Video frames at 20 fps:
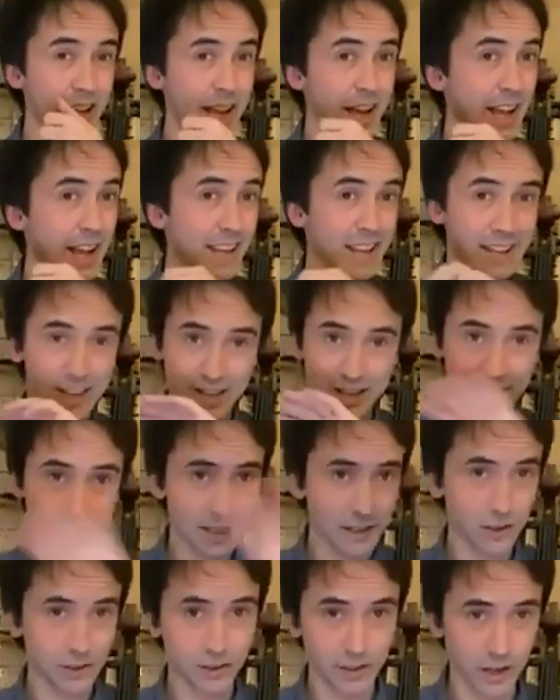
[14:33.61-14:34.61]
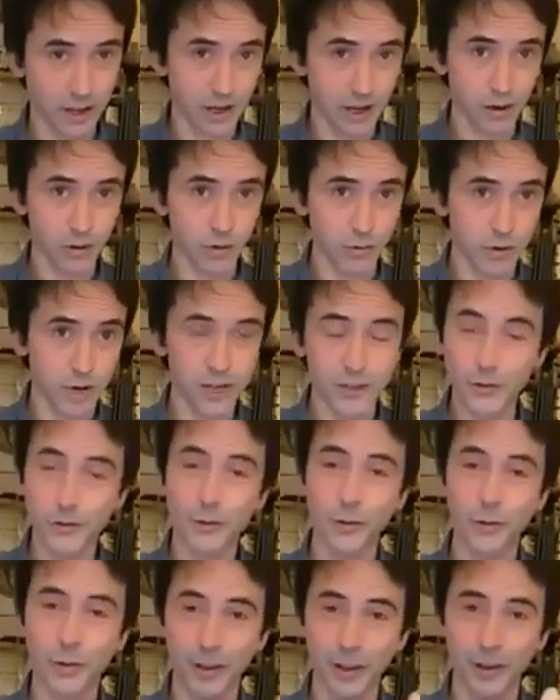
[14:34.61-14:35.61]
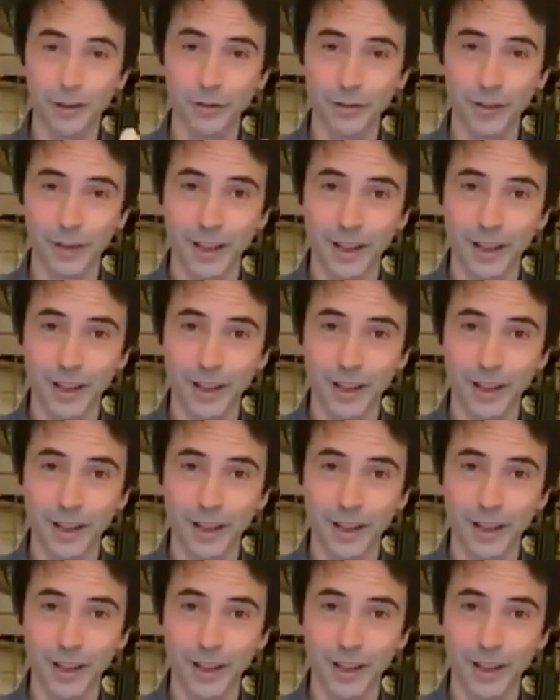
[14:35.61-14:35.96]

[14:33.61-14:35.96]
I cannot encourage you enough